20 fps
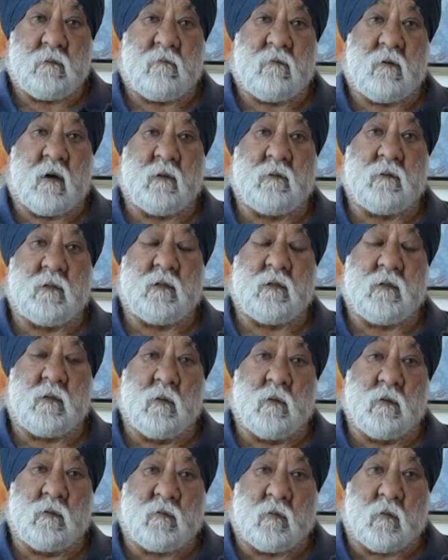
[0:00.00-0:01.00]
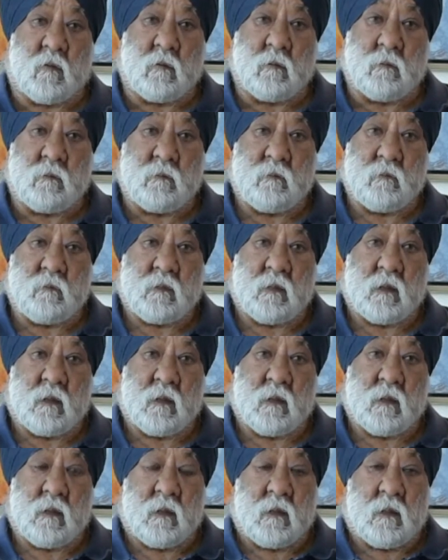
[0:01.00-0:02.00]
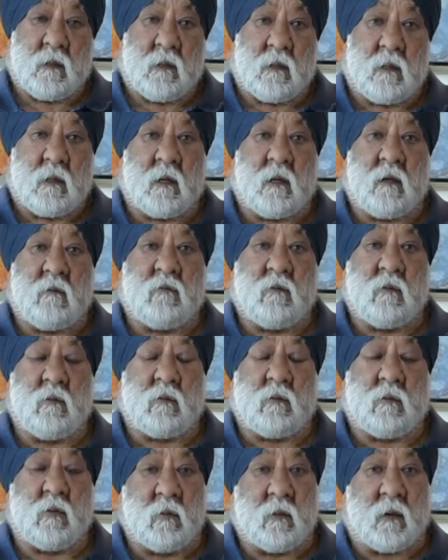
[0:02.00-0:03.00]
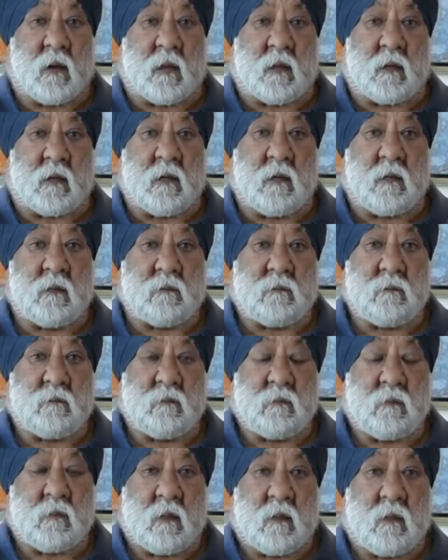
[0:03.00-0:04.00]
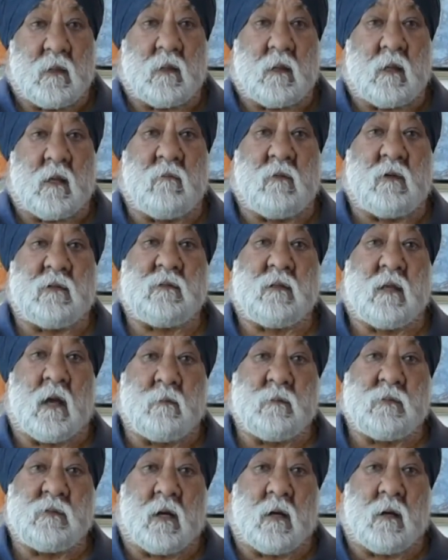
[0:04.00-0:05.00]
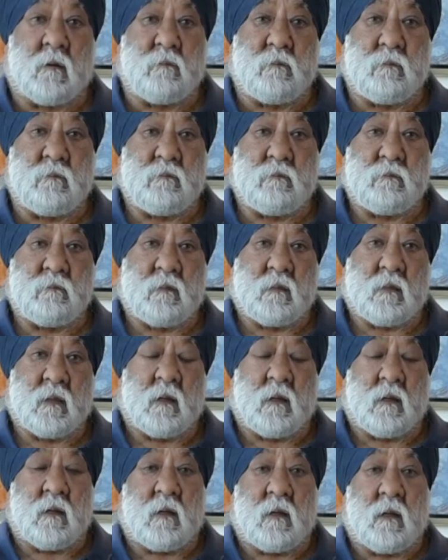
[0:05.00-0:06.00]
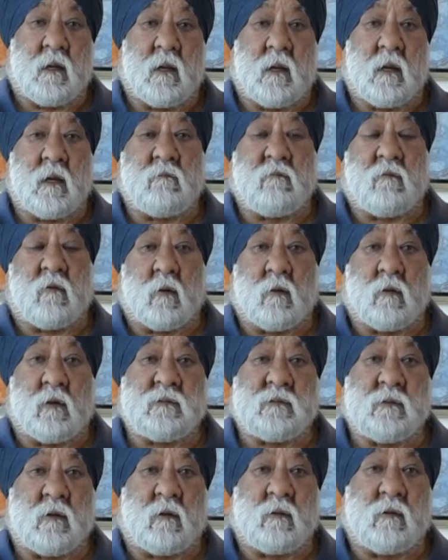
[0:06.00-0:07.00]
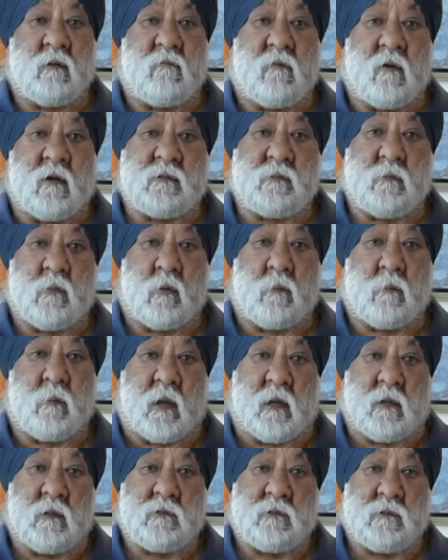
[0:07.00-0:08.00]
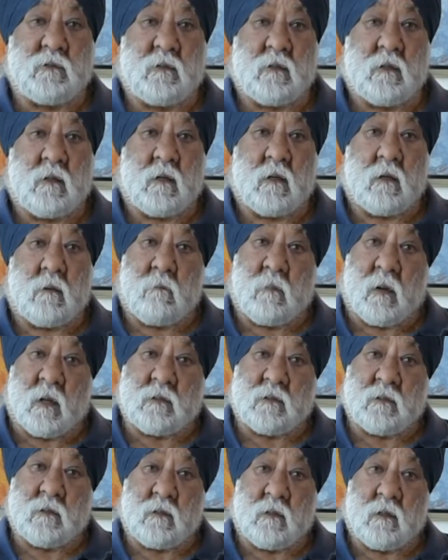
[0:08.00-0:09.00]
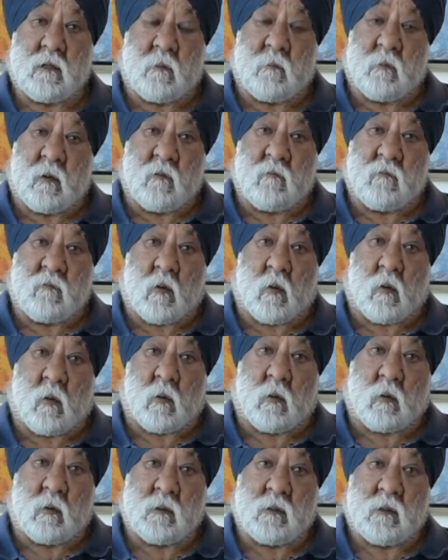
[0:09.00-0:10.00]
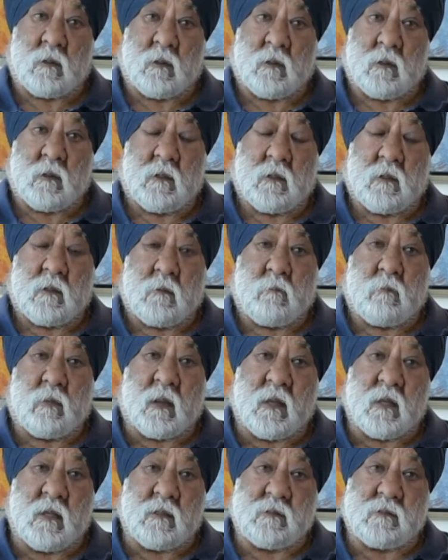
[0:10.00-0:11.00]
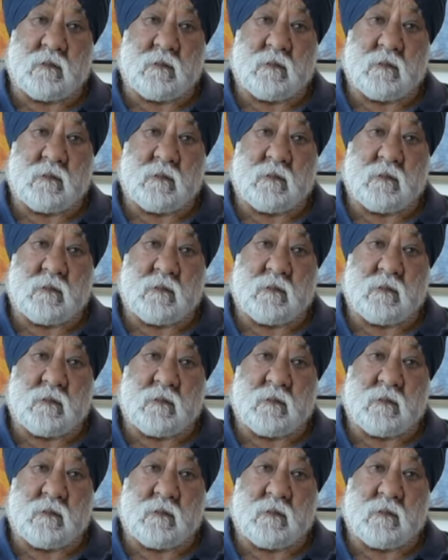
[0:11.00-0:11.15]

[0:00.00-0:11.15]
found it useful, and if you do like it, give us thumbs up and follow us on the Facebook page. But above all, please